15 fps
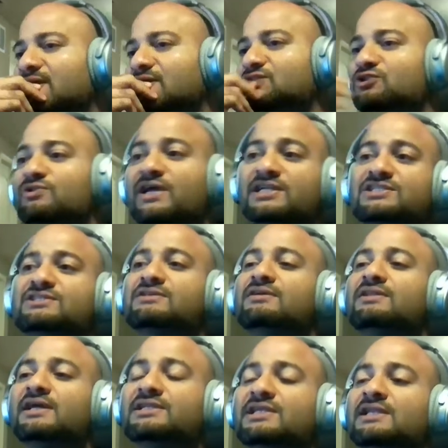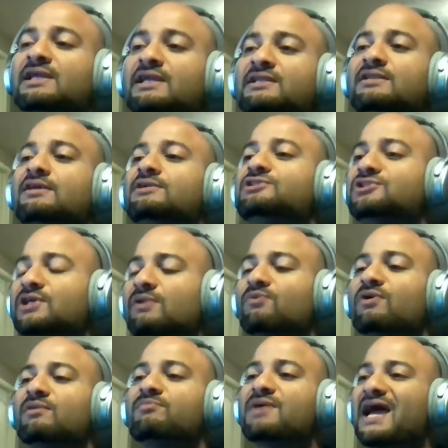So that's in a nutshell
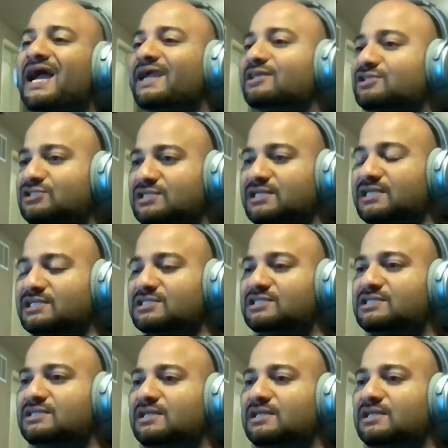what a package is